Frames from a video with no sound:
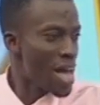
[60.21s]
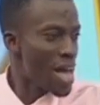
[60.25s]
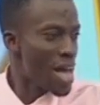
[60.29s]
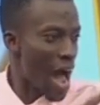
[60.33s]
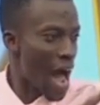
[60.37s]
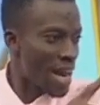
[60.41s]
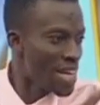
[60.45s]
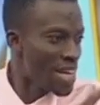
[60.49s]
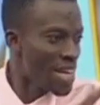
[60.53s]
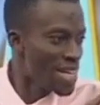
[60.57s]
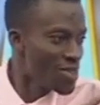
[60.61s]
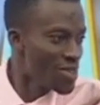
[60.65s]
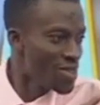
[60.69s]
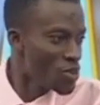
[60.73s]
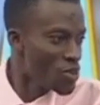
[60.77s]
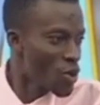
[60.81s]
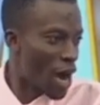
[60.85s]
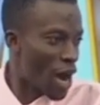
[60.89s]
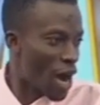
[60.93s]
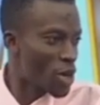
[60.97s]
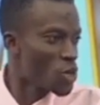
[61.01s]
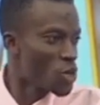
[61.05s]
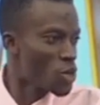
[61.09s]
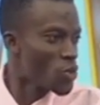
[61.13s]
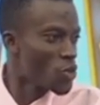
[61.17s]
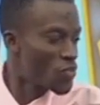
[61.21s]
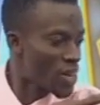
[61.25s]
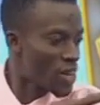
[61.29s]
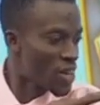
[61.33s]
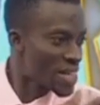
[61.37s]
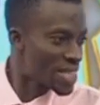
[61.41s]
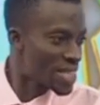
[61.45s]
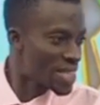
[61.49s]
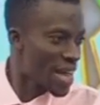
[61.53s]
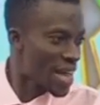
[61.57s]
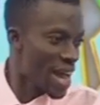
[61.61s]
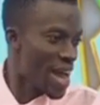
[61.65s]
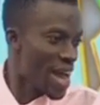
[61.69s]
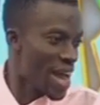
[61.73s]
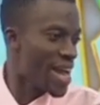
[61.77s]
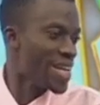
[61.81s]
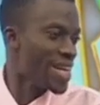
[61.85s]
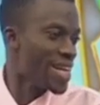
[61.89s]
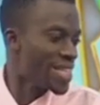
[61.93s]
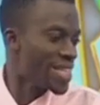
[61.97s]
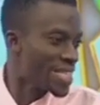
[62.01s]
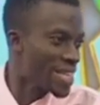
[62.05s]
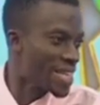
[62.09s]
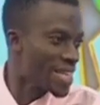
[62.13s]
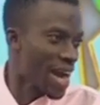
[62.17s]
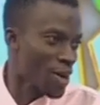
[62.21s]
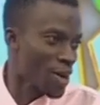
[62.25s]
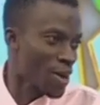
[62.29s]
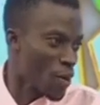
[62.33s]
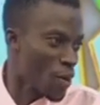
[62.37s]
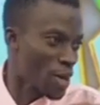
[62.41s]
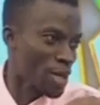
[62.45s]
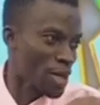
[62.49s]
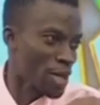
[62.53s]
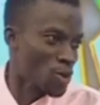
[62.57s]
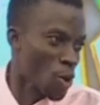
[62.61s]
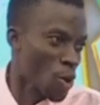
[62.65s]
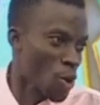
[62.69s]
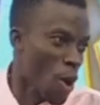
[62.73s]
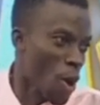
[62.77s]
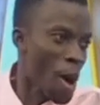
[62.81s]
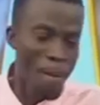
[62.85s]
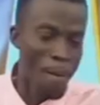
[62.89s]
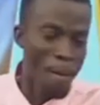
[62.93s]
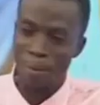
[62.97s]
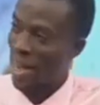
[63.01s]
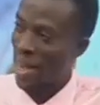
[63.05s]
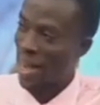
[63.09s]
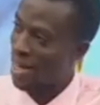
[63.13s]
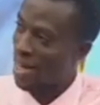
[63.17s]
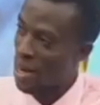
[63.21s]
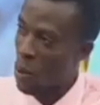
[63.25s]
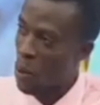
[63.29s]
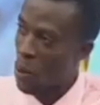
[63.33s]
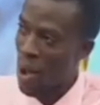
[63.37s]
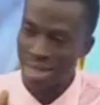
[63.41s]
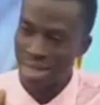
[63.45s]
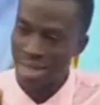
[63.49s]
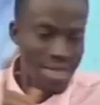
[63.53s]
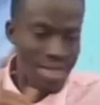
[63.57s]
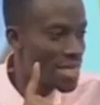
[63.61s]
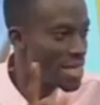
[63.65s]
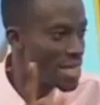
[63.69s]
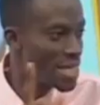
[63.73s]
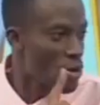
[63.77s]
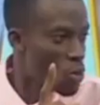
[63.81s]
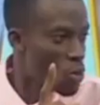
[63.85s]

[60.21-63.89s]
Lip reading: An individual, do you think say in the second auditor, but the one see the